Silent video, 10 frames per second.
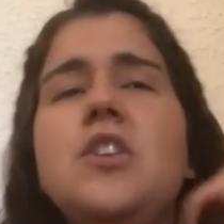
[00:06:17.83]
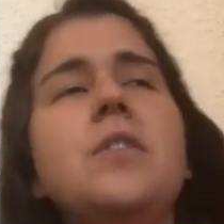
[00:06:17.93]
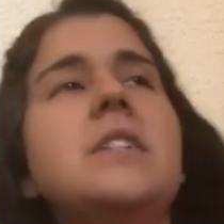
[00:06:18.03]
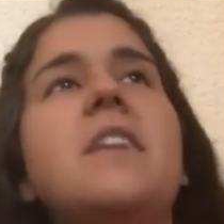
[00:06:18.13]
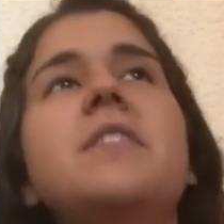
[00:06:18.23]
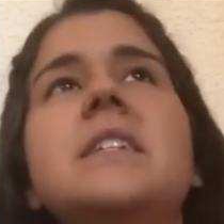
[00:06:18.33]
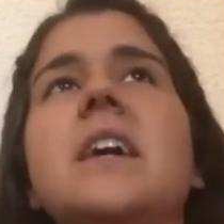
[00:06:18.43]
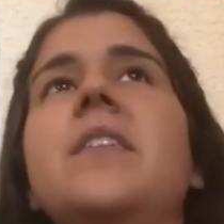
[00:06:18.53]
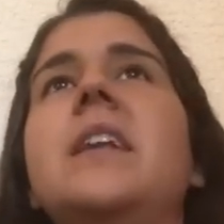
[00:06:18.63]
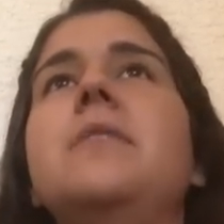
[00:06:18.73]
You could definitely
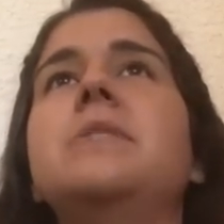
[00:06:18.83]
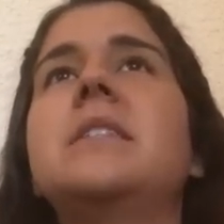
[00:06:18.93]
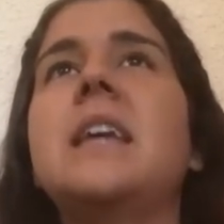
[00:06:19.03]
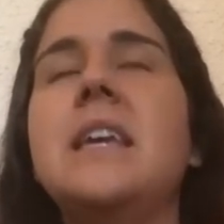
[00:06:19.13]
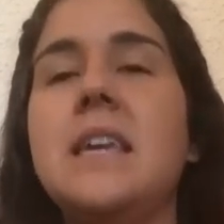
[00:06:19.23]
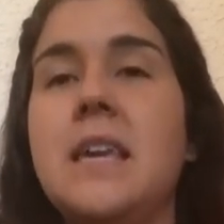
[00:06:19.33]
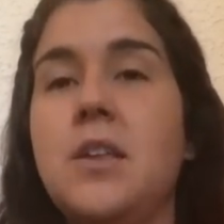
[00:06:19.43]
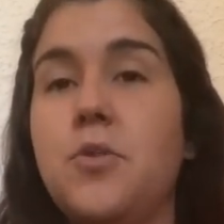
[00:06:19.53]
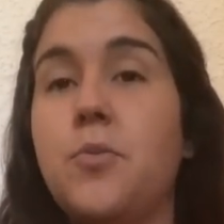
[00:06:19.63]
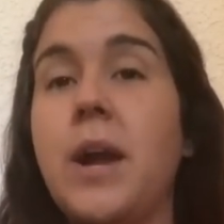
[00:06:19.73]
tell that he was
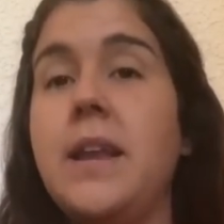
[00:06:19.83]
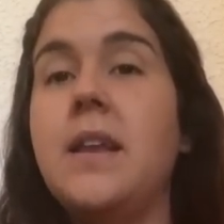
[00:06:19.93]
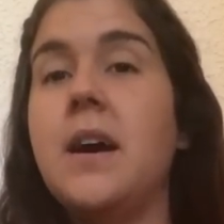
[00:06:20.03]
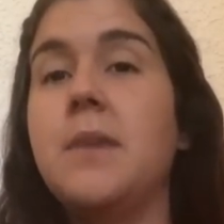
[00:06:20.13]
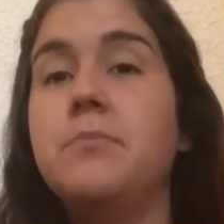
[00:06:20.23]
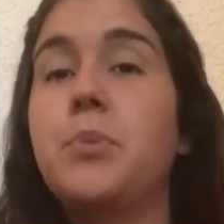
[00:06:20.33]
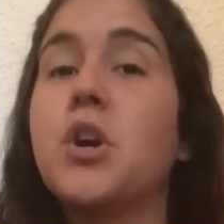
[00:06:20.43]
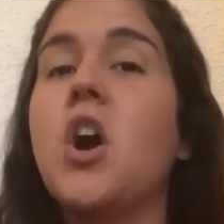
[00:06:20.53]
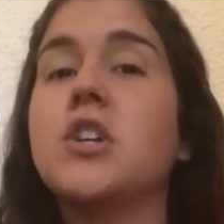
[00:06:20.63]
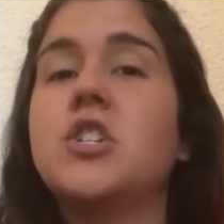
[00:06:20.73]
taking the right um,
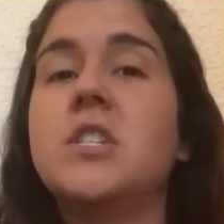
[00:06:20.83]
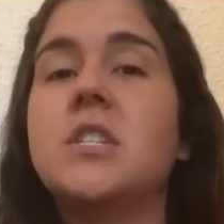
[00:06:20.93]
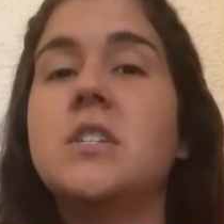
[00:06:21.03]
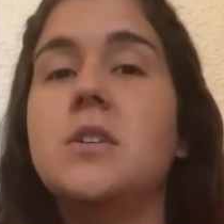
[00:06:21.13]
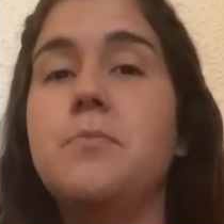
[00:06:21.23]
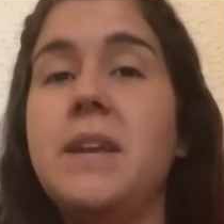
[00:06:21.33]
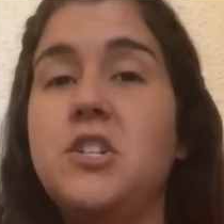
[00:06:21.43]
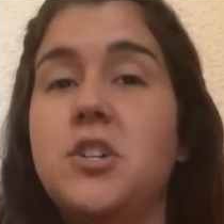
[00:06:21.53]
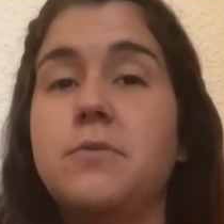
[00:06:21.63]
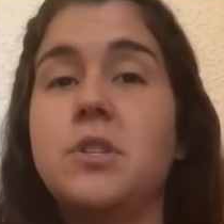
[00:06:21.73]
precautions to make
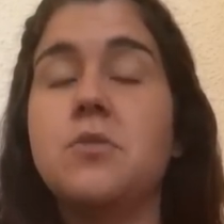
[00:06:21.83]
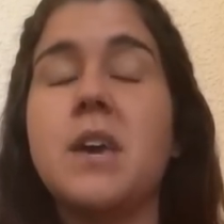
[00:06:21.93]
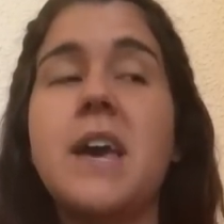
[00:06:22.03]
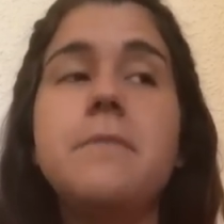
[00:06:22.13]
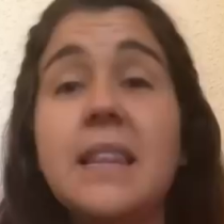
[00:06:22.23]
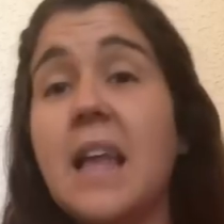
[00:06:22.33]
sure it was okay.